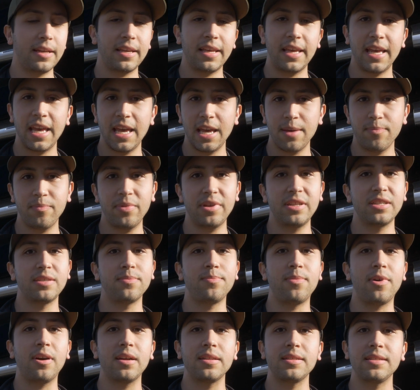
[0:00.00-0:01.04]
camping
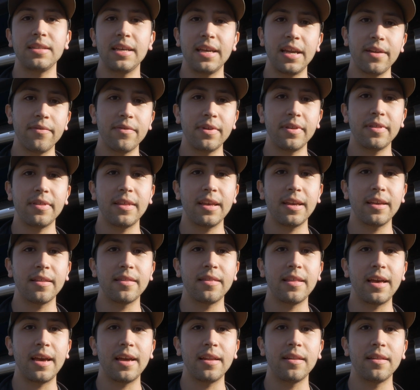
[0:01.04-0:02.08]
spots, everything
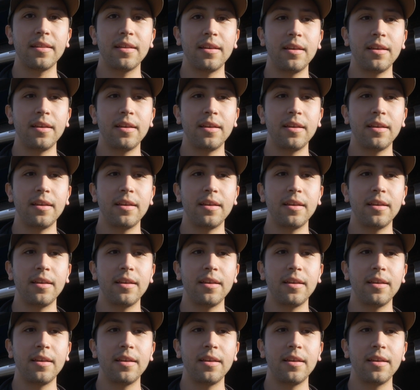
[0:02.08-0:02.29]
that